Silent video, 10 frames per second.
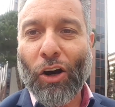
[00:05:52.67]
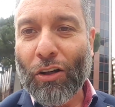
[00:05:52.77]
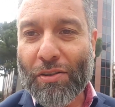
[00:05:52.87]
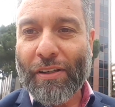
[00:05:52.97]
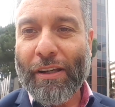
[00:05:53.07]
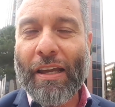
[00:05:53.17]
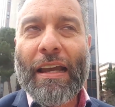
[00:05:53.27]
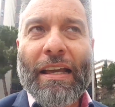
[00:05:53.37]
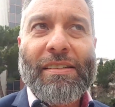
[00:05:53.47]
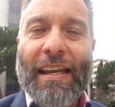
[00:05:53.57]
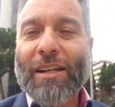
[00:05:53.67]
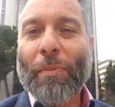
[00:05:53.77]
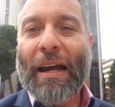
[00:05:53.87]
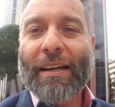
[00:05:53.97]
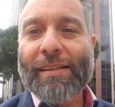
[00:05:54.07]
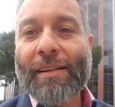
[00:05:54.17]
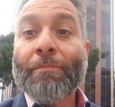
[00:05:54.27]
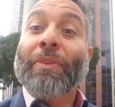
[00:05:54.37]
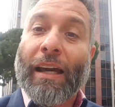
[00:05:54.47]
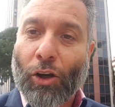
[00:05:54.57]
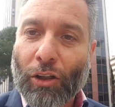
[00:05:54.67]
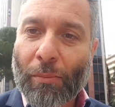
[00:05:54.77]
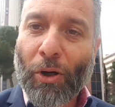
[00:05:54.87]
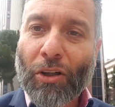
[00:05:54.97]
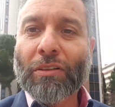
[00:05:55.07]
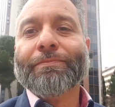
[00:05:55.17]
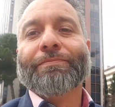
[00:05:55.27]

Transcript: holds the center backs can hold the ball